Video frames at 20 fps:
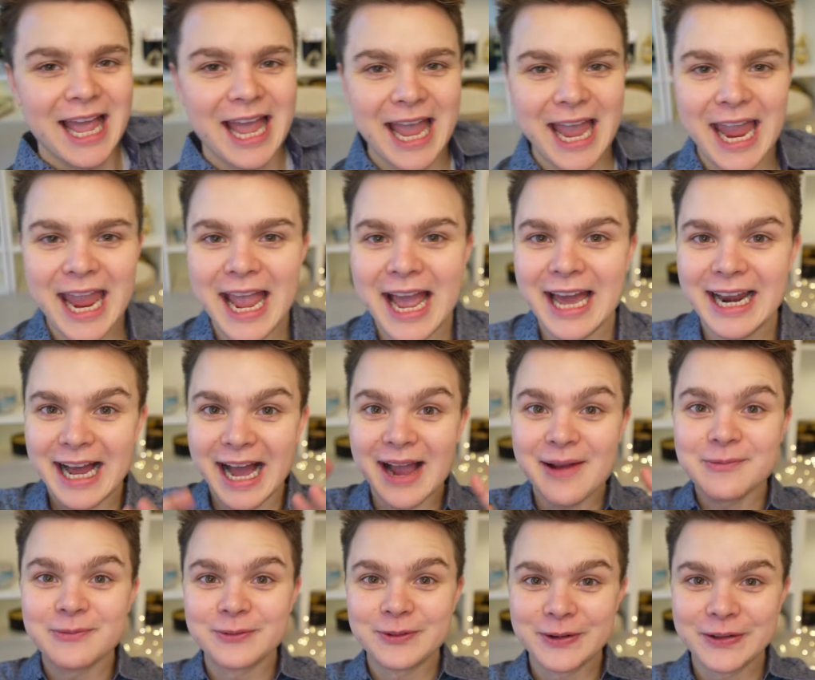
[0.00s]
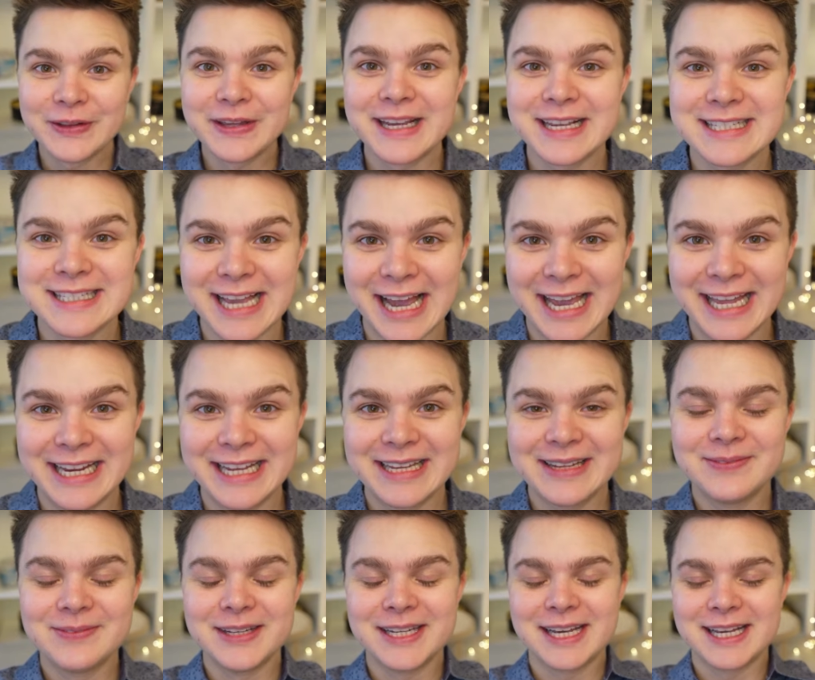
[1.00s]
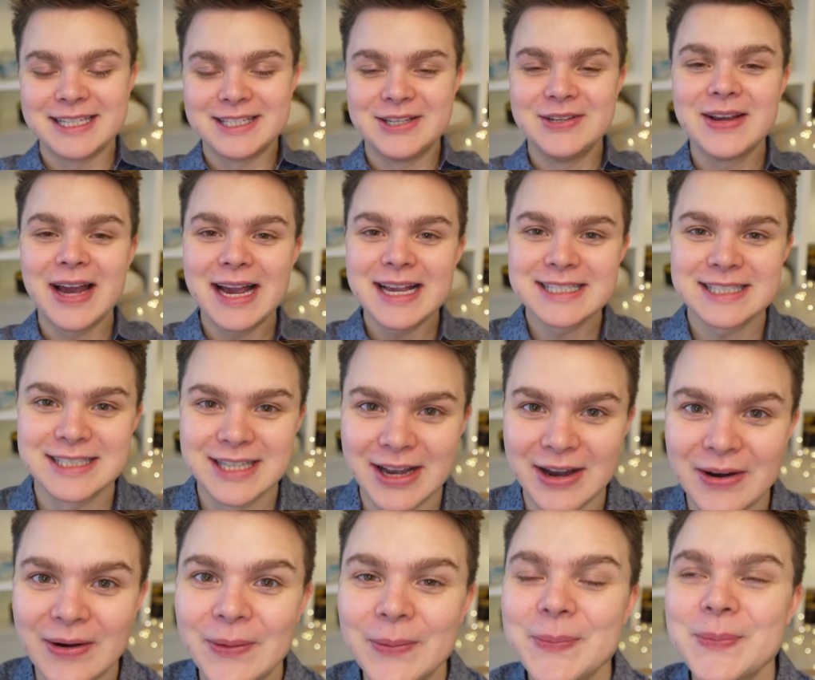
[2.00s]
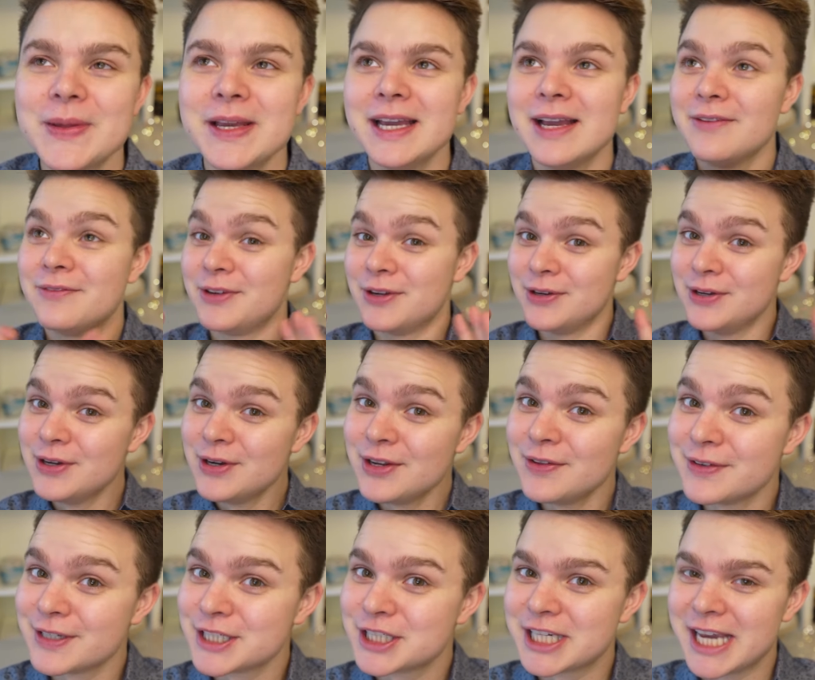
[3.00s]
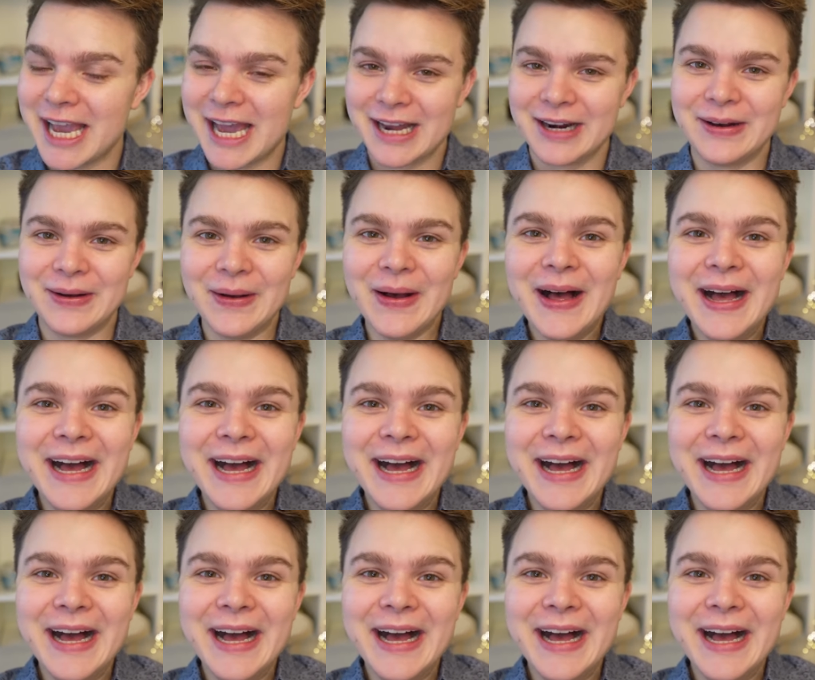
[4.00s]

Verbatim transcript: And I'm really excited because you guys know, if you're new to this channel,